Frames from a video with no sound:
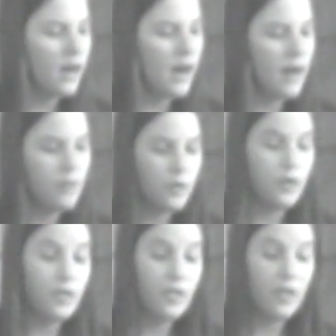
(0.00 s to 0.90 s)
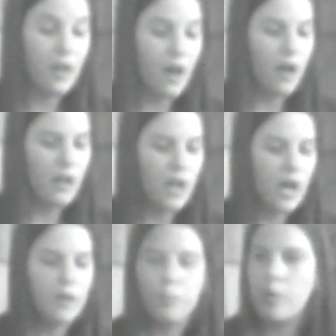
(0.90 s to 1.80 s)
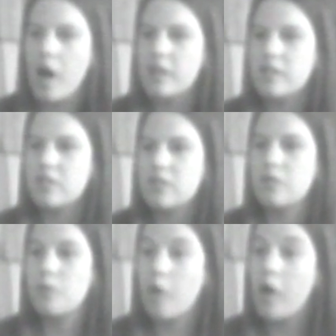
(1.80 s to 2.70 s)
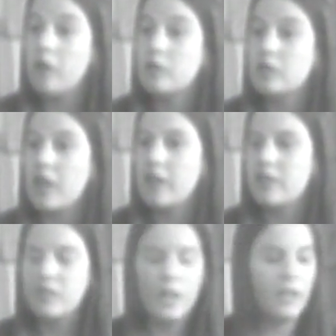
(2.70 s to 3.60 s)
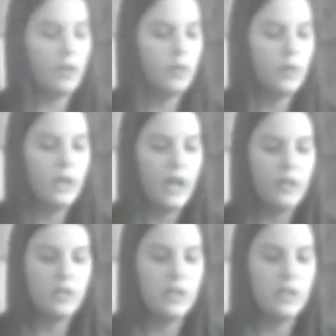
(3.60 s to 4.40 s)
I've learned a lot of the processes involved with designing a greenhouse,